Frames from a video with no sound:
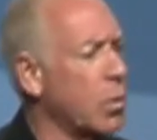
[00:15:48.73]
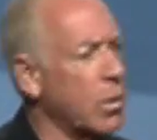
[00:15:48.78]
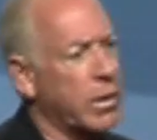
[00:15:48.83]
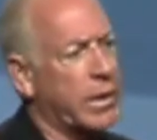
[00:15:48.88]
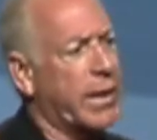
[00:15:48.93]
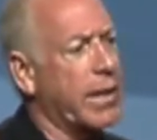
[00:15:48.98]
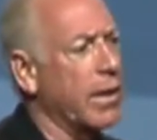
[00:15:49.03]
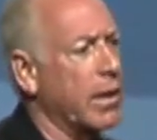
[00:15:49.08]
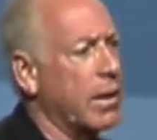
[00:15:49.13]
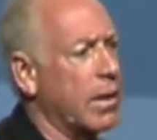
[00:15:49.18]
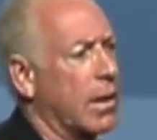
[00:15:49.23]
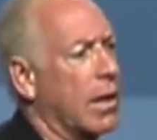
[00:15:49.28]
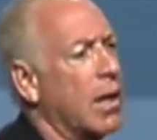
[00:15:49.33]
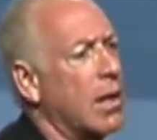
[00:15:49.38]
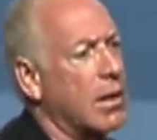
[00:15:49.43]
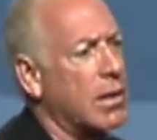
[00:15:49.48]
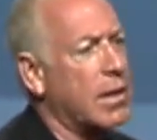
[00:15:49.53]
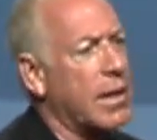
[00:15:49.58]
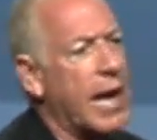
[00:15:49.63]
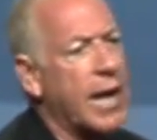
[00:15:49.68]
we're killing
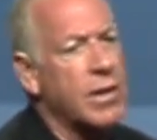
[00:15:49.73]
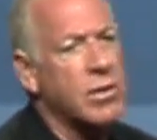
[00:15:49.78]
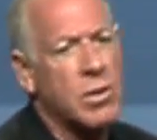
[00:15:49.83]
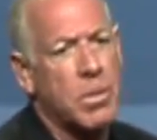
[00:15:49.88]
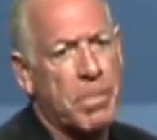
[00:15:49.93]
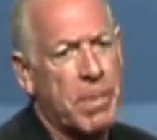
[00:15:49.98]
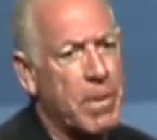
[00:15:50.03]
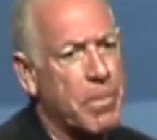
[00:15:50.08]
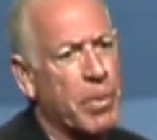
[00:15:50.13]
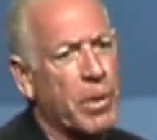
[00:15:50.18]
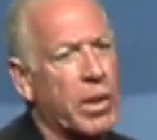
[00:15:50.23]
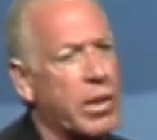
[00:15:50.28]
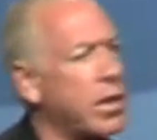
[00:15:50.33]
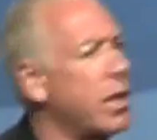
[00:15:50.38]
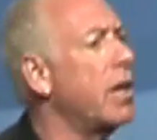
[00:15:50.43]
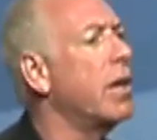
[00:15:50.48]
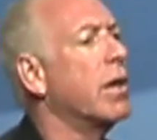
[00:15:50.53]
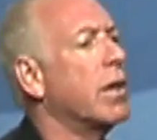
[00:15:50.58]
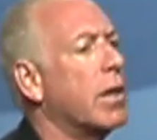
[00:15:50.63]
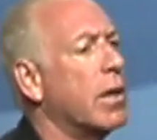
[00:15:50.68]
100,000 people a
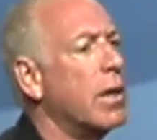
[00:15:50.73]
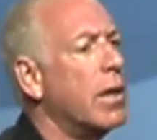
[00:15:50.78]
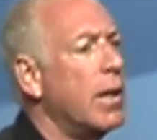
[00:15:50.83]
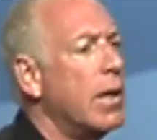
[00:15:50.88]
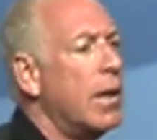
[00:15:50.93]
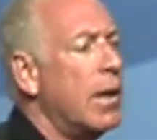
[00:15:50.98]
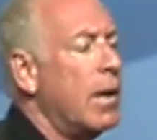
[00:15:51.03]
year